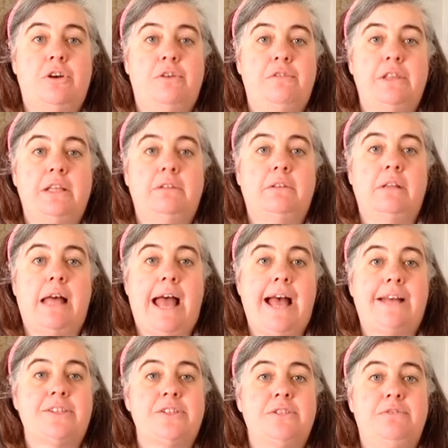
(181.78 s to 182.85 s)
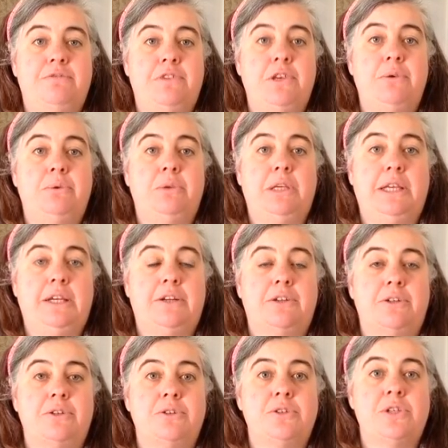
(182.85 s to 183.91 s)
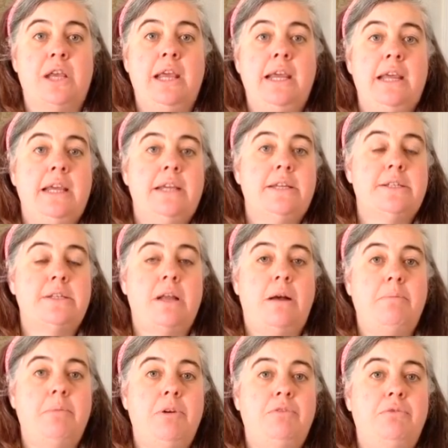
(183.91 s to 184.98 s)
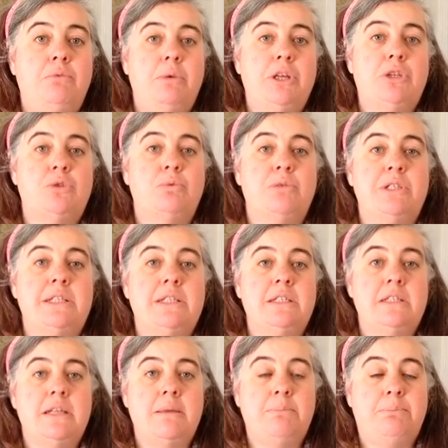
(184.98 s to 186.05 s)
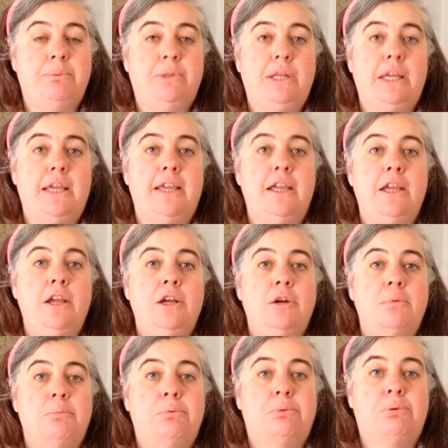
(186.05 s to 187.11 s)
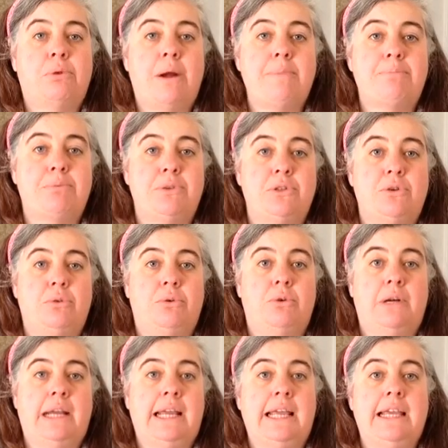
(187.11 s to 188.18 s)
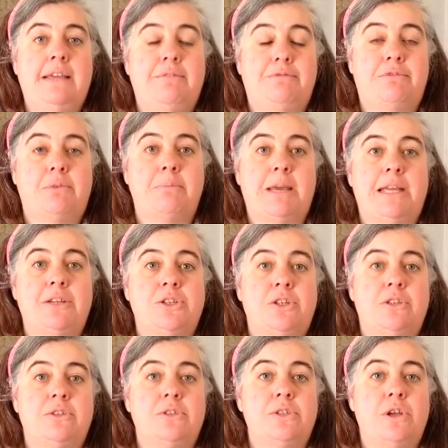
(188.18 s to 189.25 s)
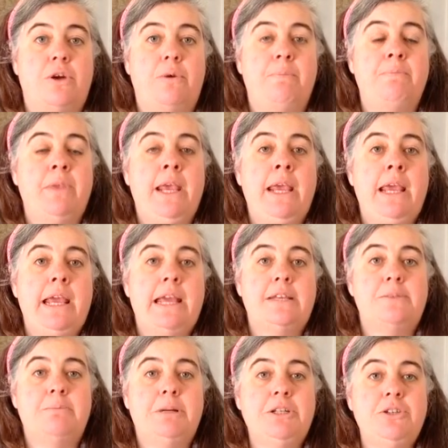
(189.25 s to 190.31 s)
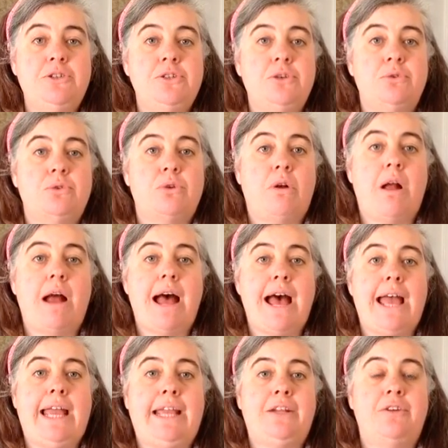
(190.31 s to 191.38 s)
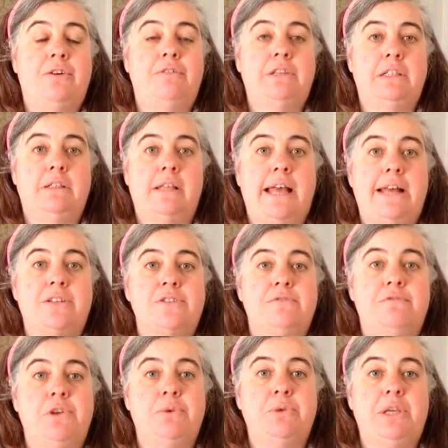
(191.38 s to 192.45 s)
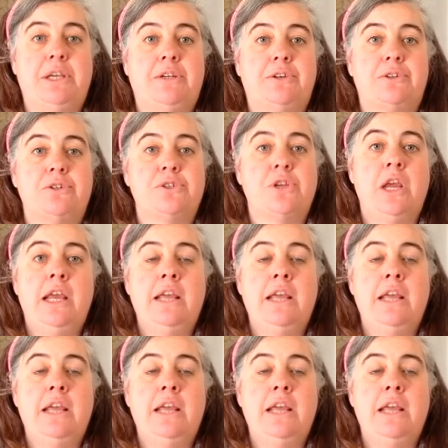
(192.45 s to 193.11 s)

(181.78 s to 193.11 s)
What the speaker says: over the last few years, some of which was simply preparatory information. So as much as you tried over the last few years,